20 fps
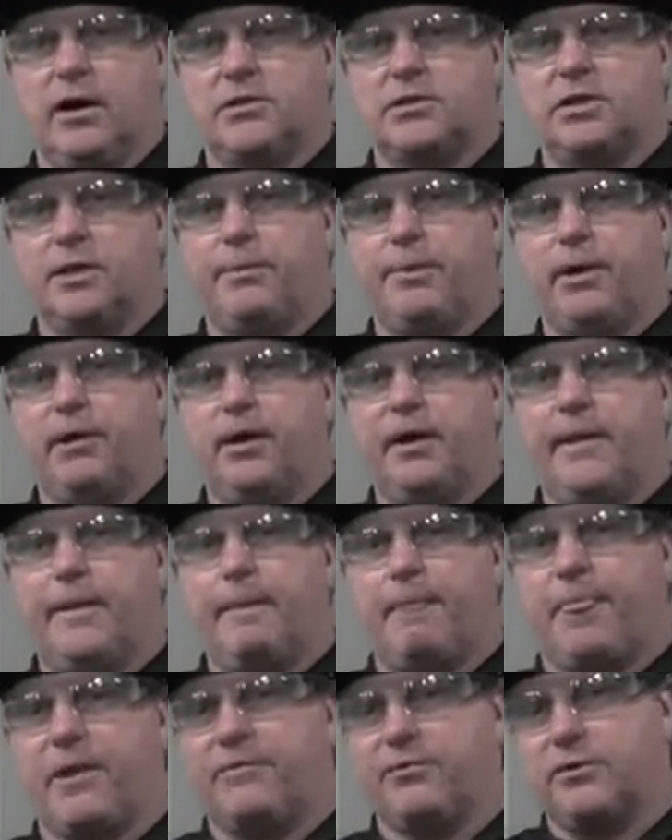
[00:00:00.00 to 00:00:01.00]
Typically
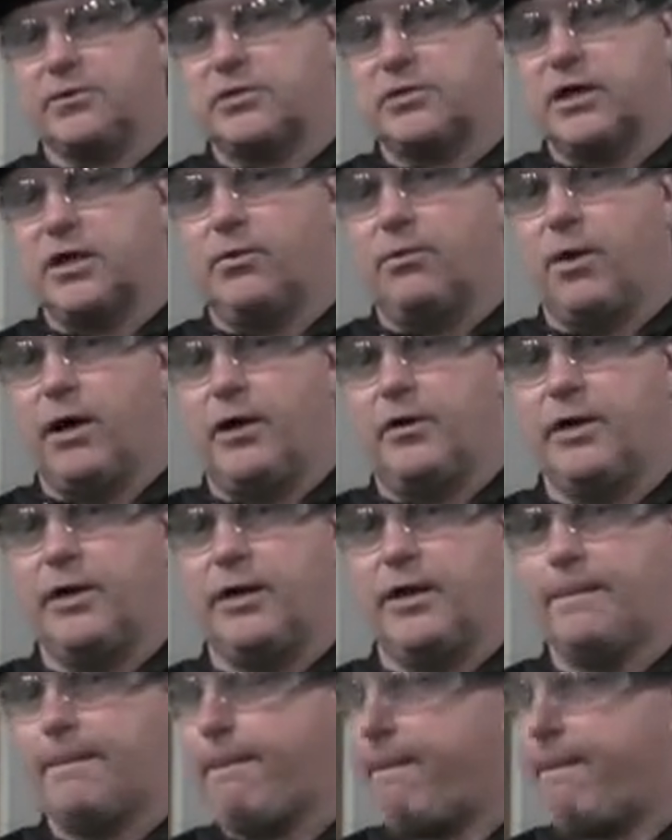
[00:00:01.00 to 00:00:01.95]
for stick welding